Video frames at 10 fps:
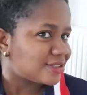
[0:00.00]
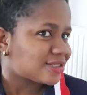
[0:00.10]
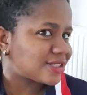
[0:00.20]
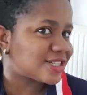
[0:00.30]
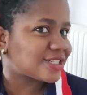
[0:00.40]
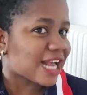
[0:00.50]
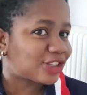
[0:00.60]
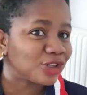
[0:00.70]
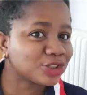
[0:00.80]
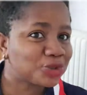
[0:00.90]
Since I
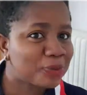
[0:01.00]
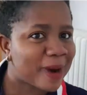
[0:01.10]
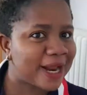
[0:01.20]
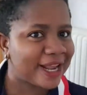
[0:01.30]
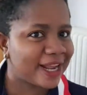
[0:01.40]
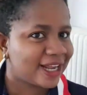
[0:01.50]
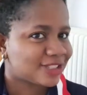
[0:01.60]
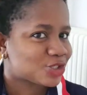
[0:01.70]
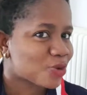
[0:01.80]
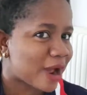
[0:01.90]
don't do my hair,
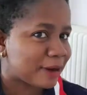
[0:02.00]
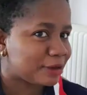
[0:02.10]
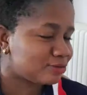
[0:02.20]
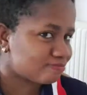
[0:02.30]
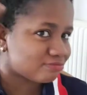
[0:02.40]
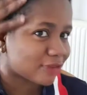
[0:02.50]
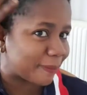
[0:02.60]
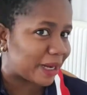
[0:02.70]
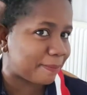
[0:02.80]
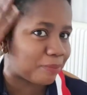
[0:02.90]
so I
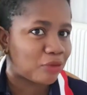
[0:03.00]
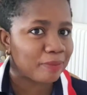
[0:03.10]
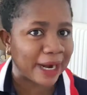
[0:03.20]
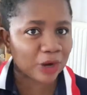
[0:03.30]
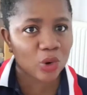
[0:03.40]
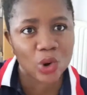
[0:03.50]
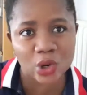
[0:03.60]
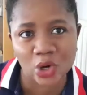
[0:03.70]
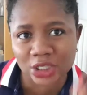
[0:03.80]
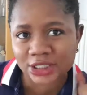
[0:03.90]
normally put my
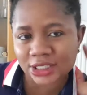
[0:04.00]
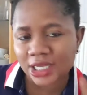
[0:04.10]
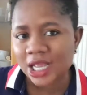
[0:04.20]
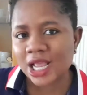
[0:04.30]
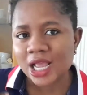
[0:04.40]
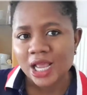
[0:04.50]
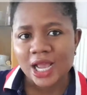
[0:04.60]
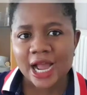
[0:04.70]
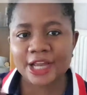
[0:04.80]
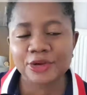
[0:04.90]
colored.
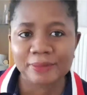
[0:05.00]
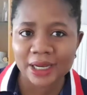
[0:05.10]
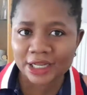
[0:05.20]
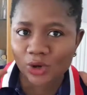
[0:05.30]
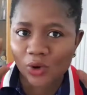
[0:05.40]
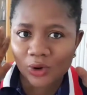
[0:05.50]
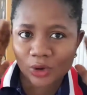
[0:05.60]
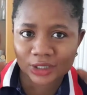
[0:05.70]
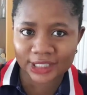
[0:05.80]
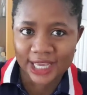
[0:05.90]
I normally
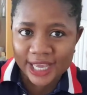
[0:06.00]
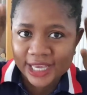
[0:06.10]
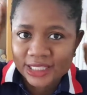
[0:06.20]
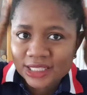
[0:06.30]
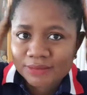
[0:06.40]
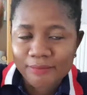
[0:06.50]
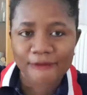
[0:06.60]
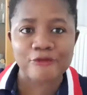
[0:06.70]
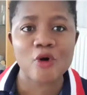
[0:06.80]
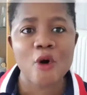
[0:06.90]
colored it
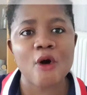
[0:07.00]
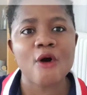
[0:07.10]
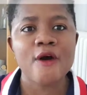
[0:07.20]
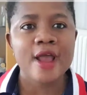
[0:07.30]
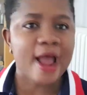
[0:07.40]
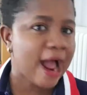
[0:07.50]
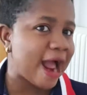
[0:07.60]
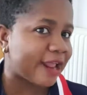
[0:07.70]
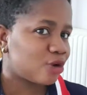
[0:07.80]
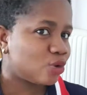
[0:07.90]
before
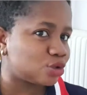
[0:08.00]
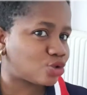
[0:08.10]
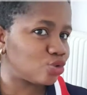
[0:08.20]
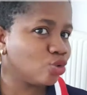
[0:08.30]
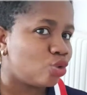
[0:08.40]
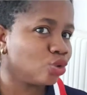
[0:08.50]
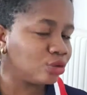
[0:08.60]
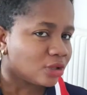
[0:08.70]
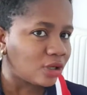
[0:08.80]
I go to,